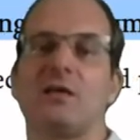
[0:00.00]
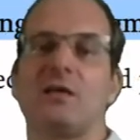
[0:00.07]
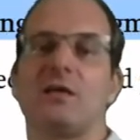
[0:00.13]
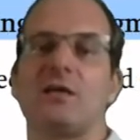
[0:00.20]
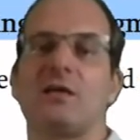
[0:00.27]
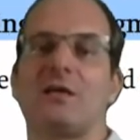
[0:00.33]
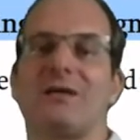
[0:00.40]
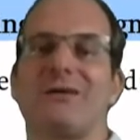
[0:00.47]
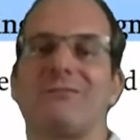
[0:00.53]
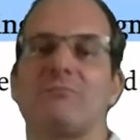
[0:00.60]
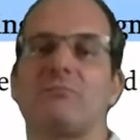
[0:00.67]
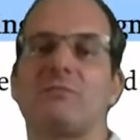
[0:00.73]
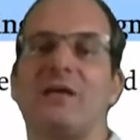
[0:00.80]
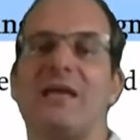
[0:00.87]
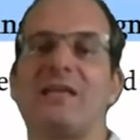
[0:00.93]

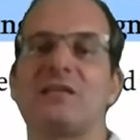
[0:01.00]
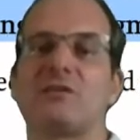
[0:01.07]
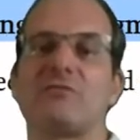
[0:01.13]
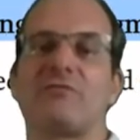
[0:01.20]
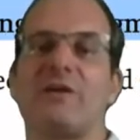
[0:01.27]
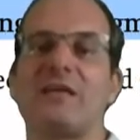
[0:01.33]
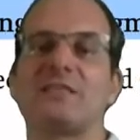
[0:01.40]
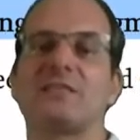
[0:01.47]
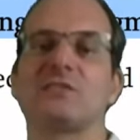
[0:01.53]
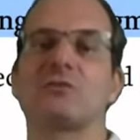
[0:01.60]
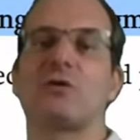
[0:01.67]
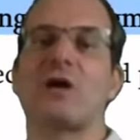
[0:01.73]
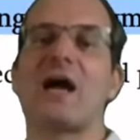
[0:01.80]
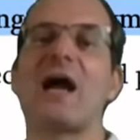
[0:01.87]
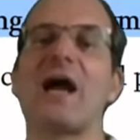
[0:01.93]
interfaces or
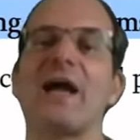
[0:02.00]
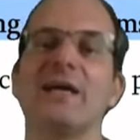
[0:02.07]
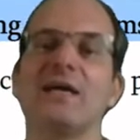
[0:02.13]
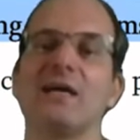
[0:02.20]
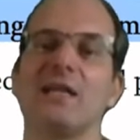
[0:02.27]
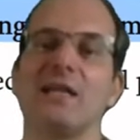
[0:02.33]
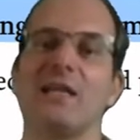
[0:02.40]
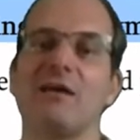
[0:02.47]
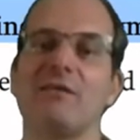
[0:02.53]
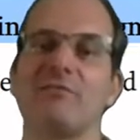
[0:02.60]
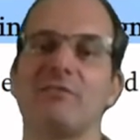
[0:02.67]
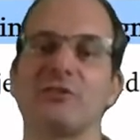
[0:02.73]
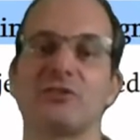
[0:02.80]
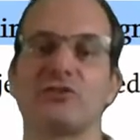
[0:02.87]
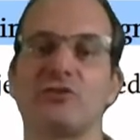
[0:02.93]
higher level
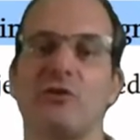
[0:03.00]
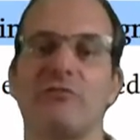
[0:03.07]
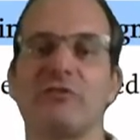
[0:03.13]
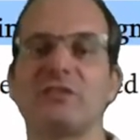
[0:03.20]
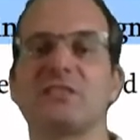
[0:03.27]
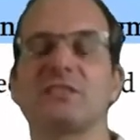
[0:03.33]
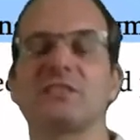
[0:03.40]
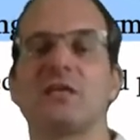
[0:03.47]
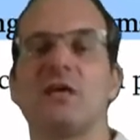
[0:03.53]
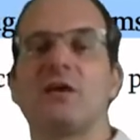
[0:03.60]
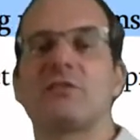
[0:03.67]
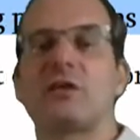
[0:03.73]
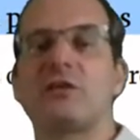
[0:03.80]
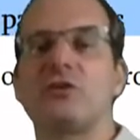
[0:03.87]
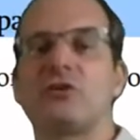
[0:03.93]
services,
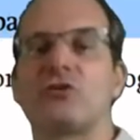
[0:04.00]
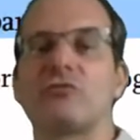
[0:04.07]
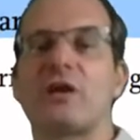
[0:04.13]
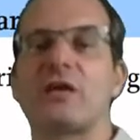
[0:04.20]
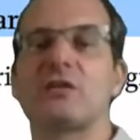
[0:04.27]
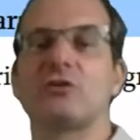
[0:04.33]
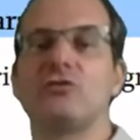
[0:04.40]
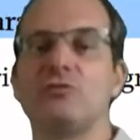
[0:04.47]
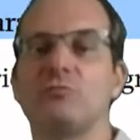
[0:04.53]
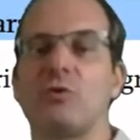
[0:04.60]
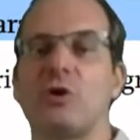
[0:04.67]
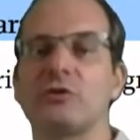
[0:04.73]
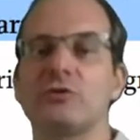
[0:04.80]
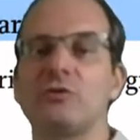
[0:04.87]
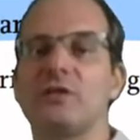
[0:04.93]
then you create a new
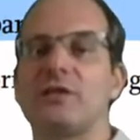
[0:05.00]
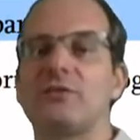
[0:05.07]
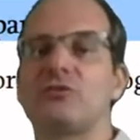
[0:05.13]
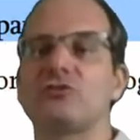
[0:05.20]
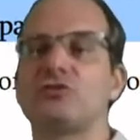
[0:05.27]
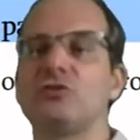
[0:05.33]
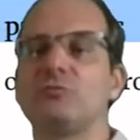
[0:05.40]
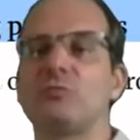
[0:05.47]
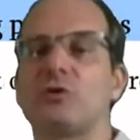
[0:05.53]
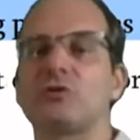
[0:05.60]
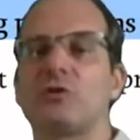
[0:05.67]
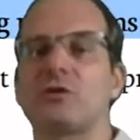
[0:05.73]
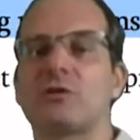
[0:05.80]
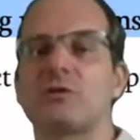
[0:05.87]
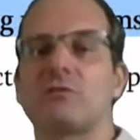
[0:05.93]
module, and this new
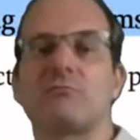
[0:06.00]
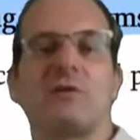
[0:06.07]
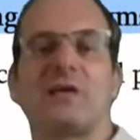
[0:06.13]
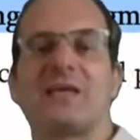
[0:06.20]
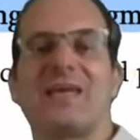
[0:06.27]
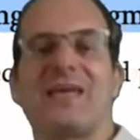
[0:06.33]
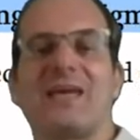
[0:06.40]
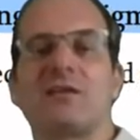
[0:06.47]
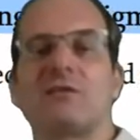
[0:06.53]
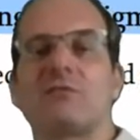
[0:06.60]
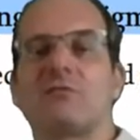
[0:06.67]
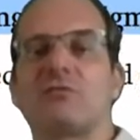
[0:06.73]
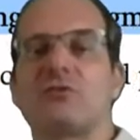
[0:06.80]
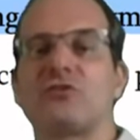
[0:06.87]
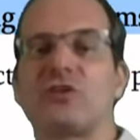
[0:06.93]
module again
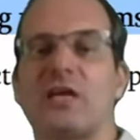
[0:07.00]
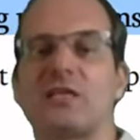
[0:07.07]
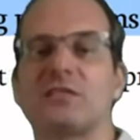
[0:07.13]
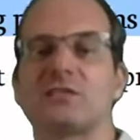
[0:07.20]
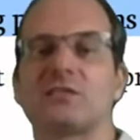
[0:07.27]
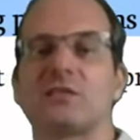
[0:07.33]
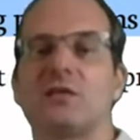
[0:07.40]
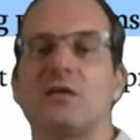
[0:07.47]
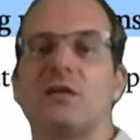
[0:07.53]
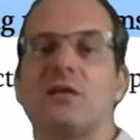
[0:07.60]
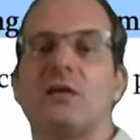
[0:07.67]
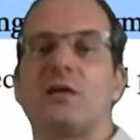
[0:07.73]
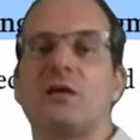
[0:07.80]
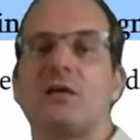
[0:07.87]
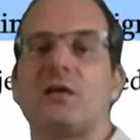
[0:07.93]
contains
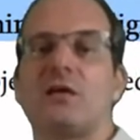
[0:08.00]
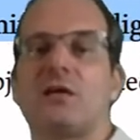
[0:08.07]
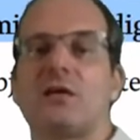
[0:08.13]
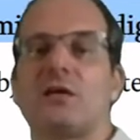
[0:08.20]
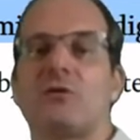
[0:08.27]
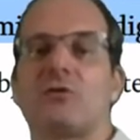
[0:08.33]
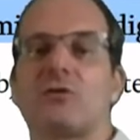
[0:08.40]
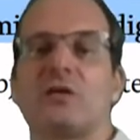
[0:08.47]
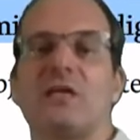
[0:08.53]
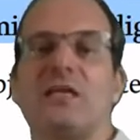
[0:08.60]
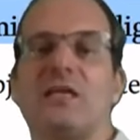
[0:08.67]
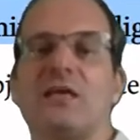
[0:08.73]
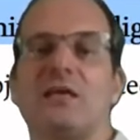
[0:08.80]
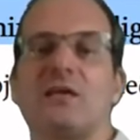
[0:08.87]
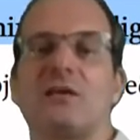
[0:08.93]
or
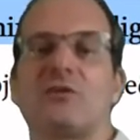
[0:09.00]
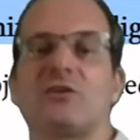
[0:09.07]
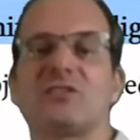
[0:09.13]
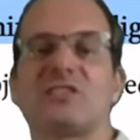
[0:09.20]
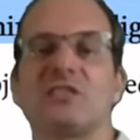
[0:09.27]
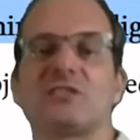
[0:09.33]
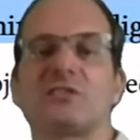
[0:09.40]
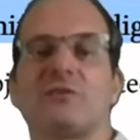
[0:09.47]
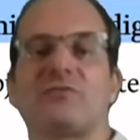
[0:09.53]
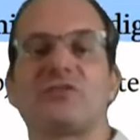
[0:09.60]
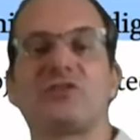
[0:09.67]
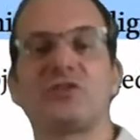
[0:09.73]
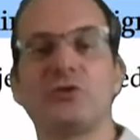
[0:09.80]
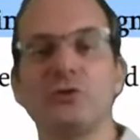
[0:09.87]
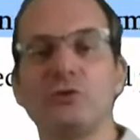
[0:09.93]
consists of
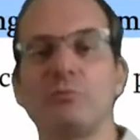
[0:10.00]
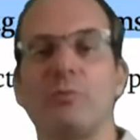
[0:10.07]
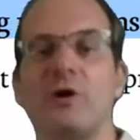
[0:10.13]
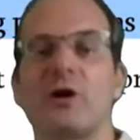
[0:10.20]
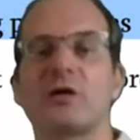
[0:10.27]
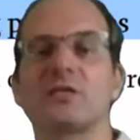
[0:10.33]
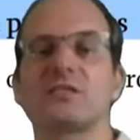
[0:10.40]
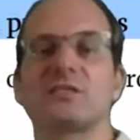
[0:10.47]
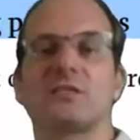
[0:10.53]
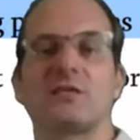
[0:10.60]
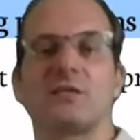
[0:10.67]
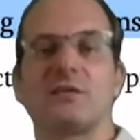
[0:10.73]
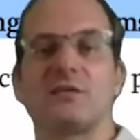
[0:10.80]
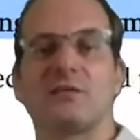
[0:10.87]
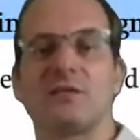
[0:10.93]
two parts,
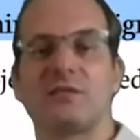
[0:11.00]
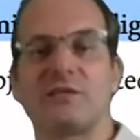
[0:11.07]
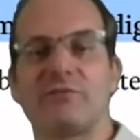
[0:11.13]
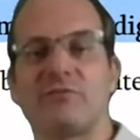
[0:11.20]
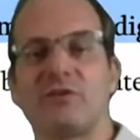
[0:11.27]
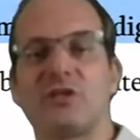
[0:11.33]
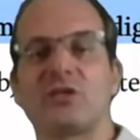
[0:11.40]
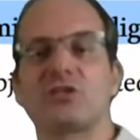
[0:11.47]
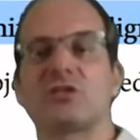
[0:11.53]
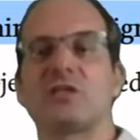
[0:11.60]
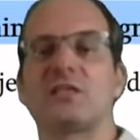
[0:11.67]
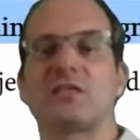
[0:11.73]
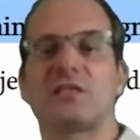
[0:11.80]
the definition and the